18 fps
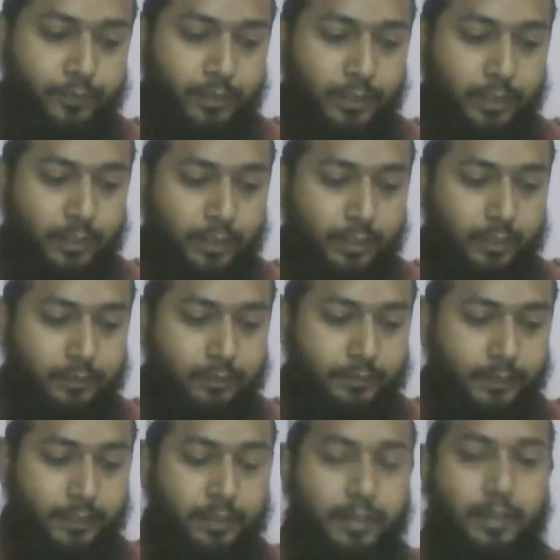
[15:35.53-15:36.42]
And
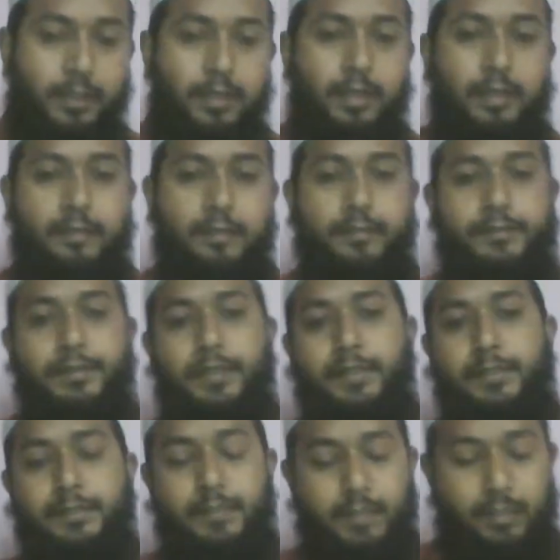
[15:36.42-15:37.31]
then other
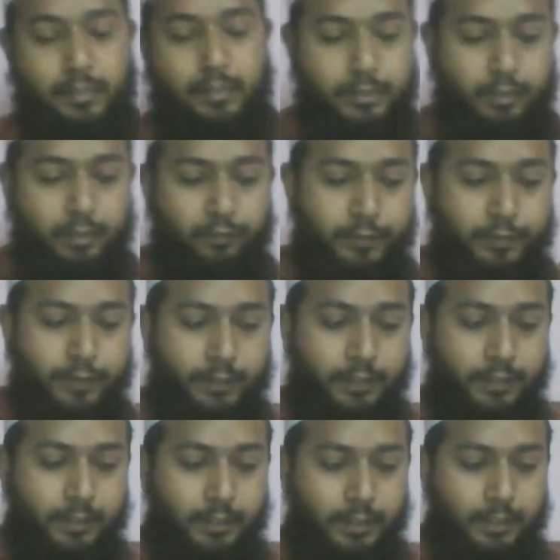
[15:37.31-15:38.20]
side is
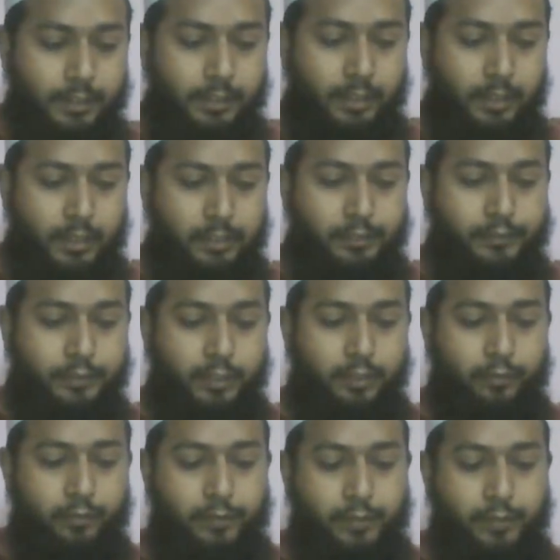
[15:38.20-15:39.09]
Al-Jawri.
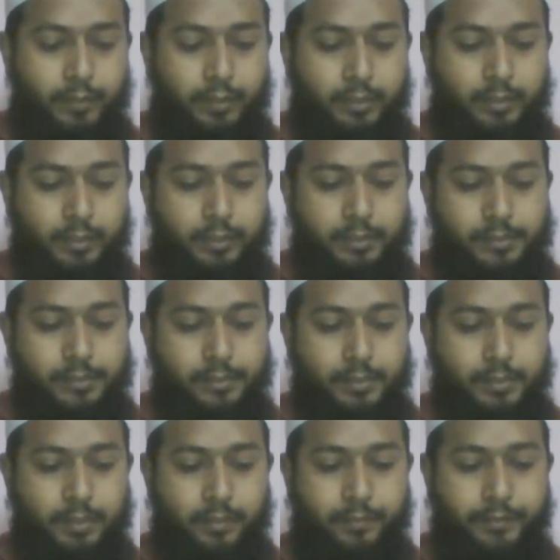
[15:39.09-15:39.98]
Al-Jawri is
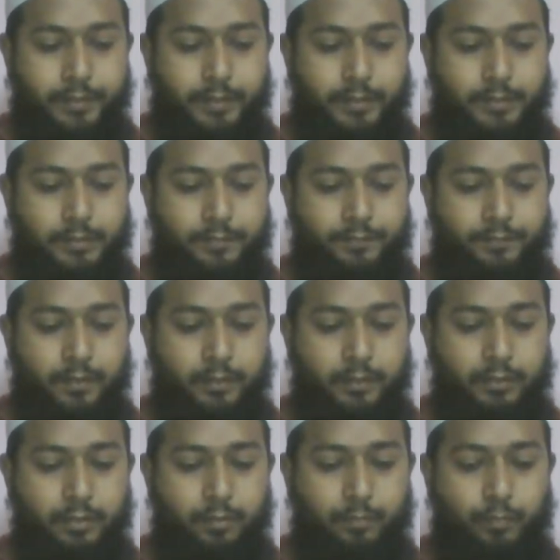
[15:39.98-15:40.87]
the regarded as the
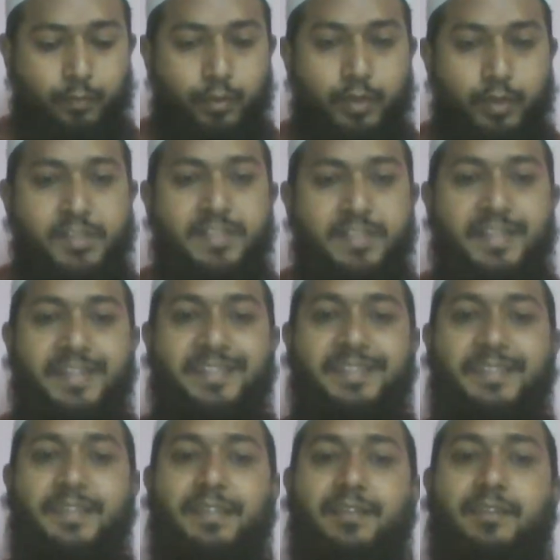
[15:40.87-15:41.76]
father of modern
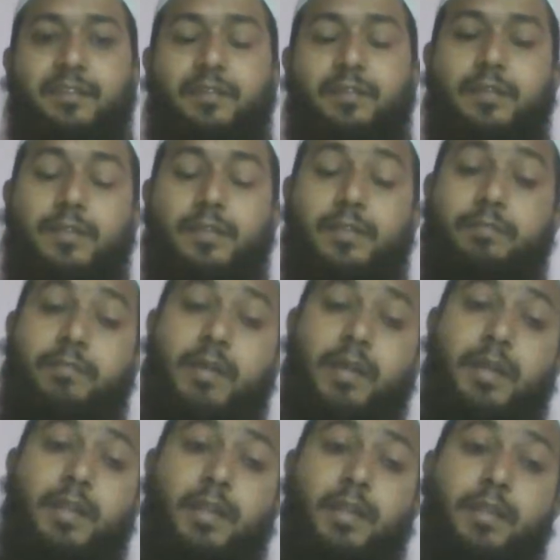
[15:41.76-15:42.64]
surgery. Is
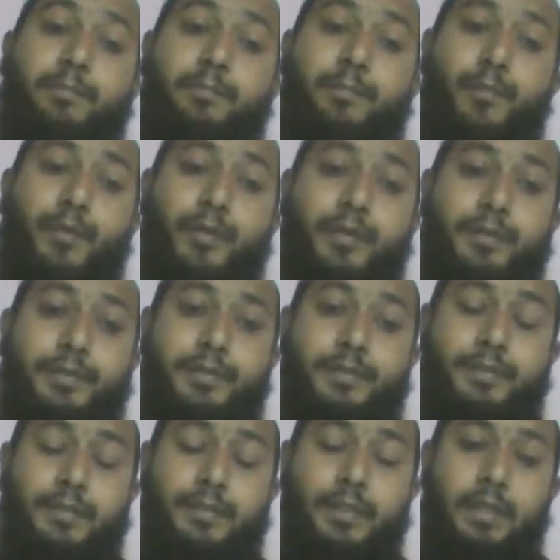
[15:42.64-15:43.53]
very
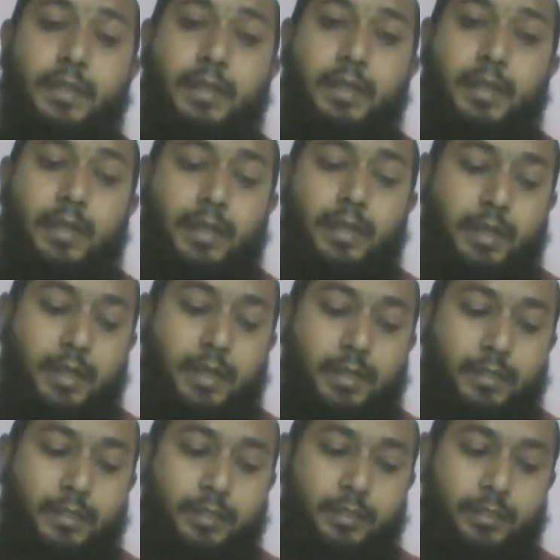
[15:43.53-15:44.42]
important.
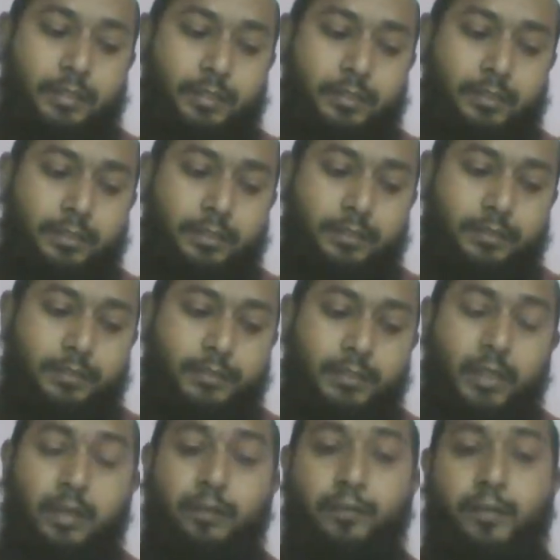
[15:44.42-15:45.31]

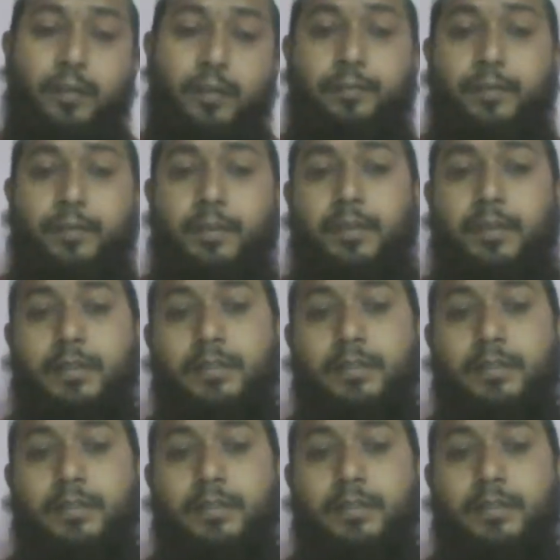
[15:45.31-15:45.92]
Al-Zahrawi